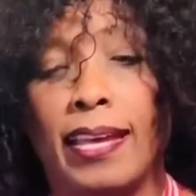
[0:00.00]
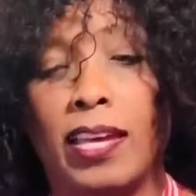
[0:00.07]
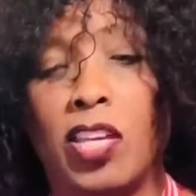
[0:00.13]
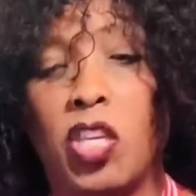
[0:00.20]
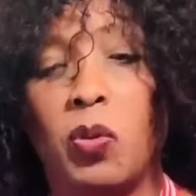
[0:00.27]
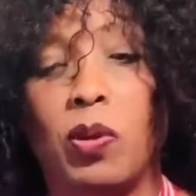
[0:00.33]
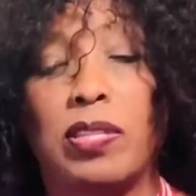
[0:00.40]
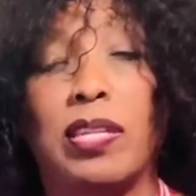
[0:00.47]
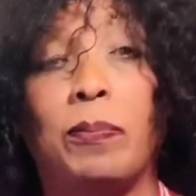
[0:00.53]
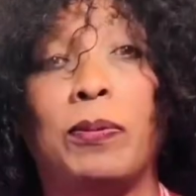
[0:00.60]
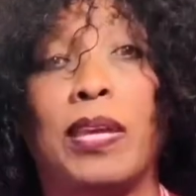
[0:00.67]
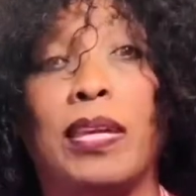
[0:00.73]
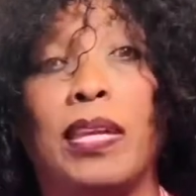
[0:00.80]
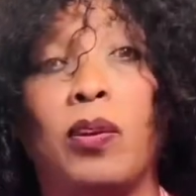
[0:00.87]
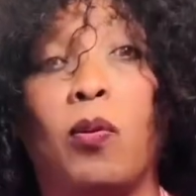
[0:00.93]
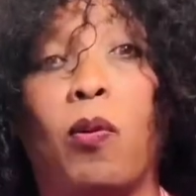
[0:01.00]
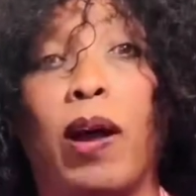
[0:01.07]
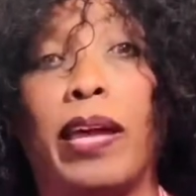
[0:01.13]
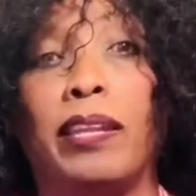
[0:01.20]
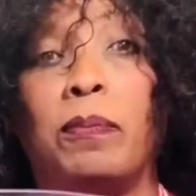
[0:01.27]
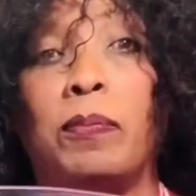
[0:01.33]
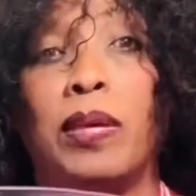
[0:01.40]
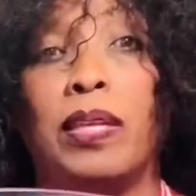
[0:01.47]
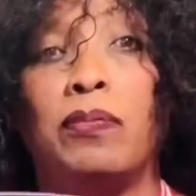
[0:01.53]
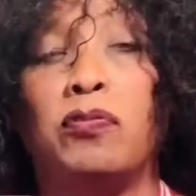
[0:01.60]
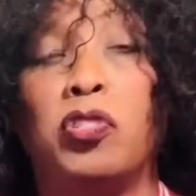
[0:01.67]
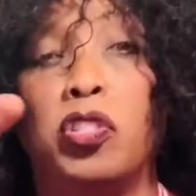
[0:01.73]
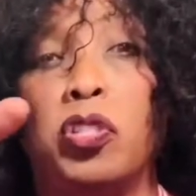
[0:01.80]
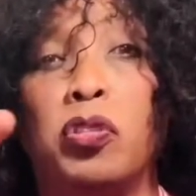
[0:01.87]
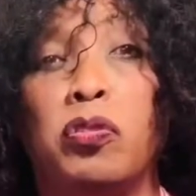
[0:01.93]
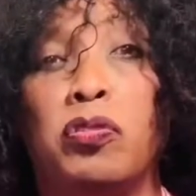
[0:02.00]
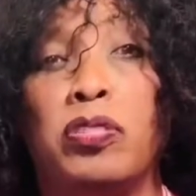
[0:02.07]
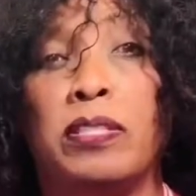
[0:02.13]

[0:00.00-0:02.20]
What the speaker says: You end up getting quite a bit of juice.